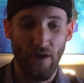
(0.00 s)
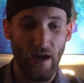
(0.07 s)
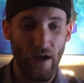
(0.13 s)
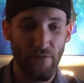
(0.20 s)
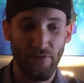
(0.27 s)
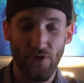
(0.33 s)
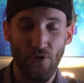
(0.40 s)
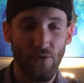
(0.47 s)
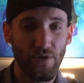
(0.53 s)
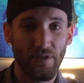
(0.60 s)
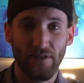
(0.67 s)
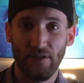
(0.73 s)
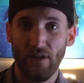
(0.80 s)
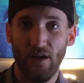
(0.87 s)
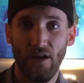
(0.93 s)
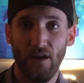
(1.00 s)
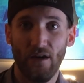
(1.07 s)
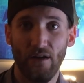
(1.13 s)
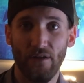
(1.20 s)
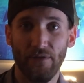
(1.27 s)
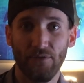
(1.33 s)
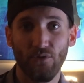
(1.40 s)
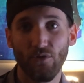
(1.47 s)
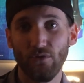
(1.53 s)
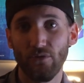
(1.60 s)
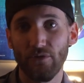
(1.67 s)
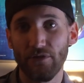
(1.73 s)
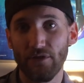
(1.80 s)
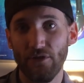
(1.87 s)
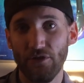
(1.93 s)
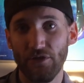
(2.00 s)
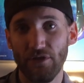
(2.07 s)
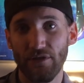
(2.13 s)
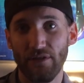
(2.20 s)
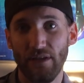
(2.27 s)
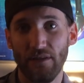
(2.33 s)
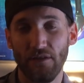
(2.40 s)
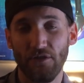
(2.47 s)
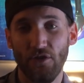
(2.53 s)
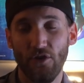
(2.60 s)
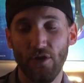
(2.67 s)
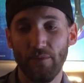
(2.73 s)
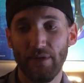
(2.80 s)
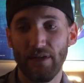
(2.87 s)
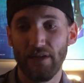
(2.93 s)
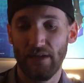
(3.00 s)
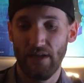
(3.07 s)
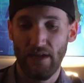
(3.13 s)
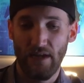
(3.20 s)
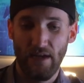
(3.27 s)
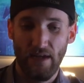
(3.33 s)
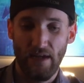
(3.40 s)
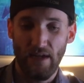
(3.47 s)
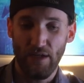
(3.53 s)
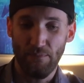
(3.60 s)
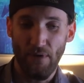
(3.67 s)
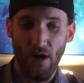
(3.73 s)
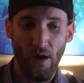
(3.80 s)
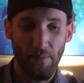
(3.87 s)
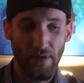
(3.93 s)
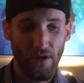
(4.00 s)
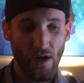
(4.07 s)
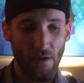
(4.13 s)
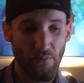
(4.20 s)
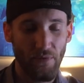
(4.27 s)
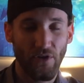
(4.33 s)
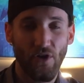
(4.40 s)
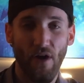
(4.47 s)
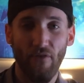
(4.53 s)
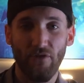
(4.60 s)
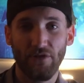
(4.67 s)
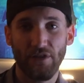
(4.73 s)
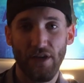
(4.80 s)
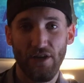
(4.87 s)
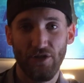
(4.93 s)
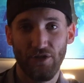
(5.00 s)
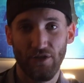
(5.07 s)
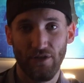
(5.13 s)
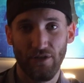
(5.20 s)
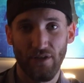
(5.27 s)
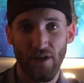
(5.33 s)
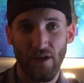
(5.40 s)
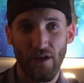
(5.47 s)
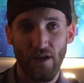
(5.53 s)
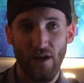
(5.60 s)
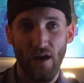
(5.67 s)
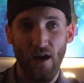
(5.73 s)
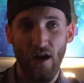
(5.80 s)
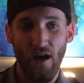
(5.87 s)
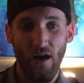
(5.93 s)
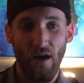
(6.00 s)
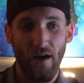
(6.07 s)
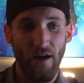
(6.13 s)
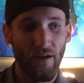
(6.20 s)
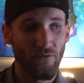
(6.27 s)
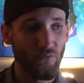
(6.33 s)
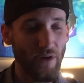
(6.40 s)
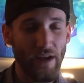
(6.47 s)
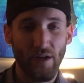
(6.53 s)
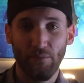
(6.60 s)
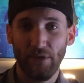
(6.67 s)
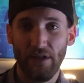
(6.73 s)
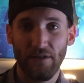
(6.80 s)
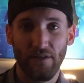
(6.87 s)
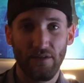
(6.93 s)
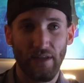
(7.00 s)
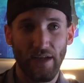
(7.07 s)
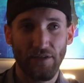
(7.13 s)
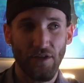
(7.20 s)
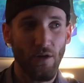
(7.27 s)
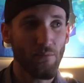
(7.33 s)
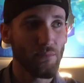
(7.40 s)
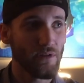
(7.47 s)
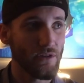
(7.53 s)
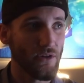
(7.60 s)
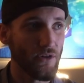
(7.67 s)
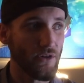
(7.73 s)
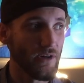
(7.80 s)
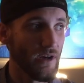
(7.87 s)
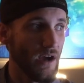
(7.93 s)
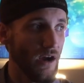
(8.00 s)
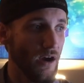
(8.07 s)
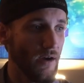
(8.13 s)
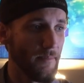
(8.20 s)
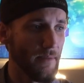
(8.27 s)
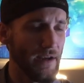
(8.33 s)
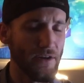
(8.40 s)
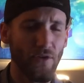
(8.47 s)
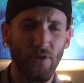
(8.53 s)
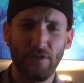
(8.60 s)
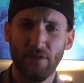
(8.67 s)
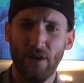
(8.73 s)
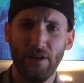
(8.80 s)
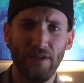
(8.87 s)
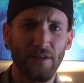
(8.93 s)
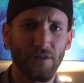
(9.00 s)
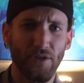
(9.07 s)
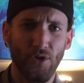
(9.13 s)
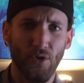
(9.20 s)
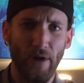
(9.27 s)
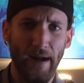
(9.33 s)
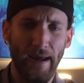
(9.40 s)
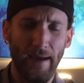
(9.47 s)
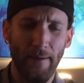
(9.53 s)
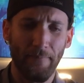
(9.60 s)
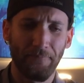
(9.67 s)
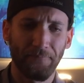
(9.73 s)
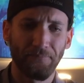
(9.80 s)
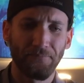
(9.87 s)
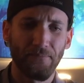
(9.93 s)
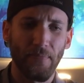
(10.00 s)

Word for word: I've noticed through Google searches that the tournament is popping up in conversation on random places like Tumblr. I know it's on Instagram.